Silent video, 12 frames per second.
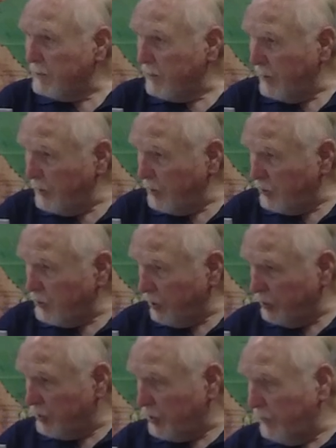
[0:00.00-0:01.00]
in the
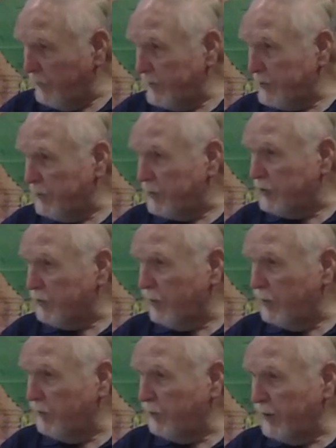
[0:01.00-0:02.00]
church service, when
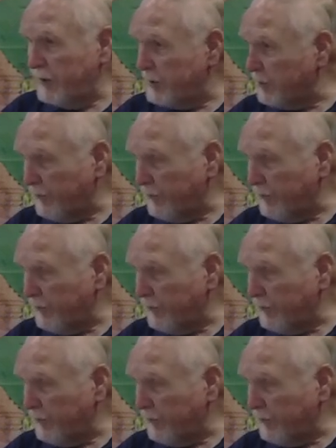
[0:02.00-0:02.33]
Jerome preaches,